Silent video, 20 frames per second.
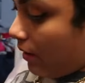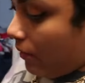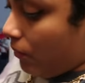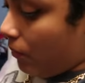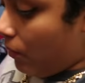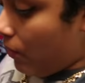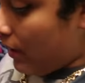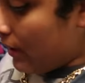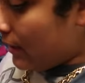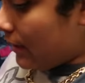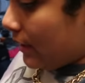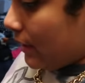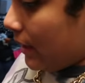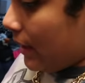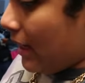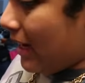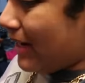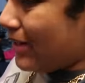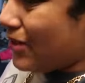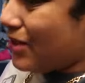out what
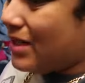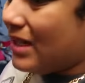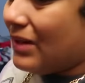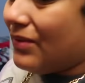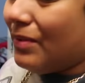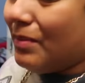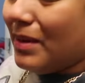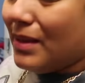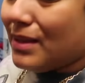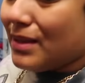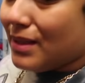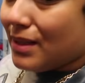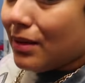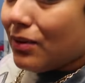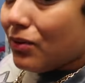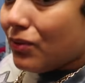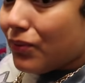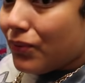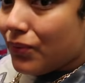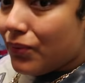I should take for myself,